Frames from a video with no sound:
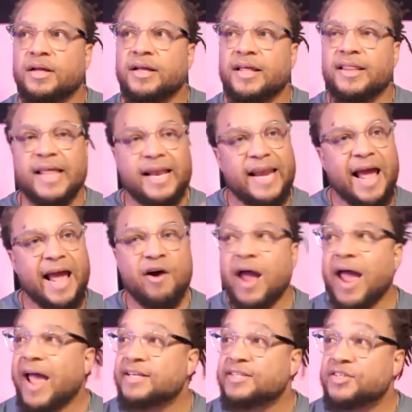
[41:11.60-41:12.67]
that now
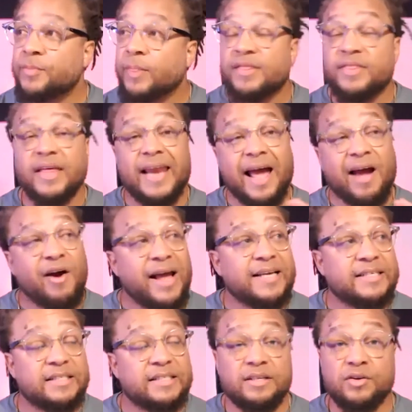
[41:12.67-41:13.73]
has, that now
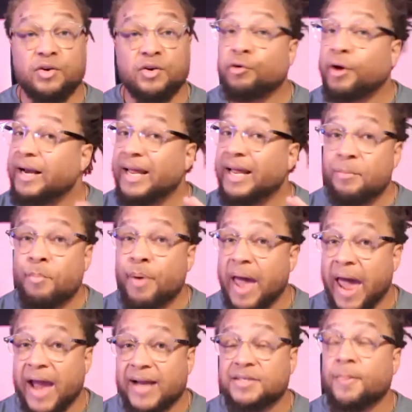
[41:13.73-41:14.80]
has great
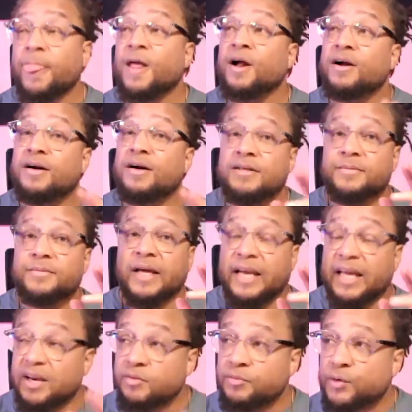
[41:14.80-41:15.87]
impact and
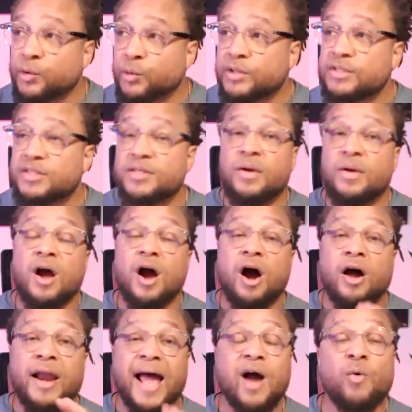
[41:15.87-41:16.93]
influence
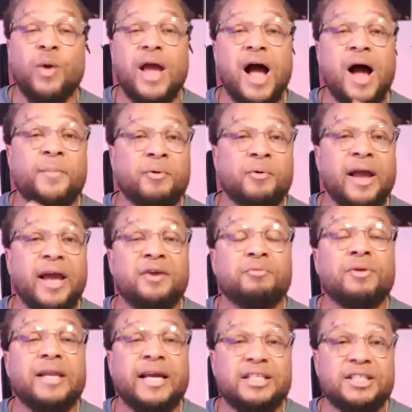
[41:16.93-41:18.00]
on how we operate in
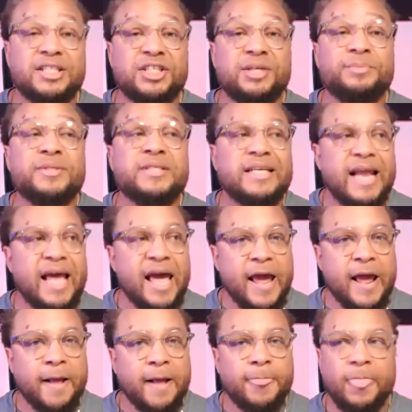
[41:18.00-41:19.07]
relationships
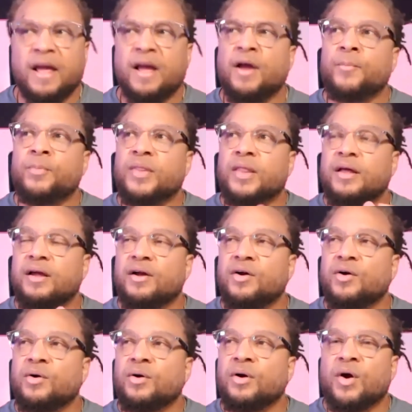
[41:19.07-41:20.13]
today,
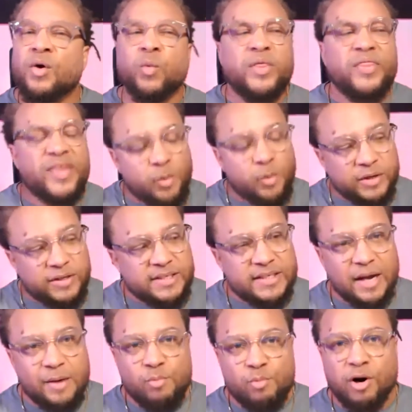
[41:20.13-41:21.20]
when there was
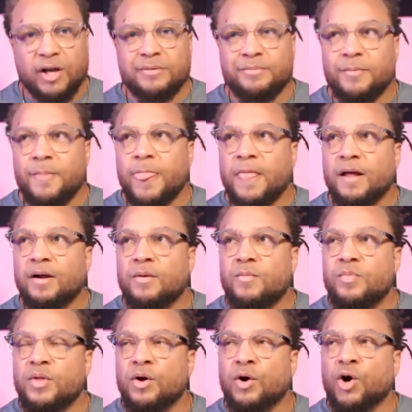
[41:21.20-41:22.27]
someone
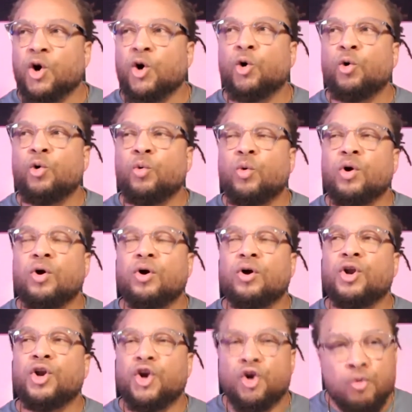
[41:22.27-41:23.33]
who
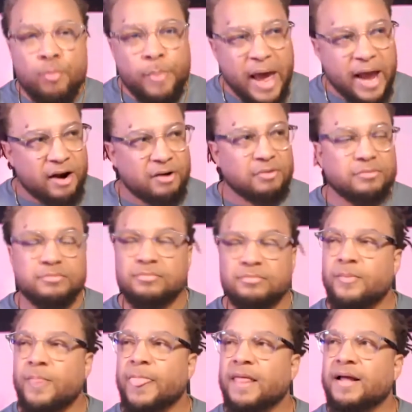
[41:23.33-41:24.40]
knew better,
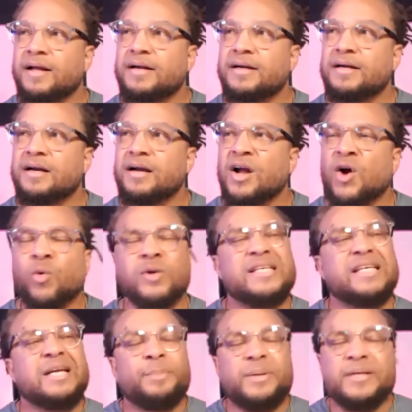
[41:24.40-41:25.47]
was
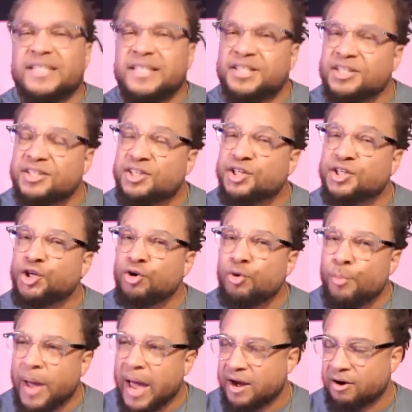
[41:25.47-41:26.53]
in a position to do
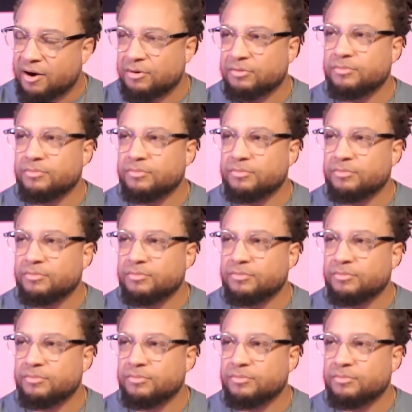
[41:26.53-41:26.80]
better,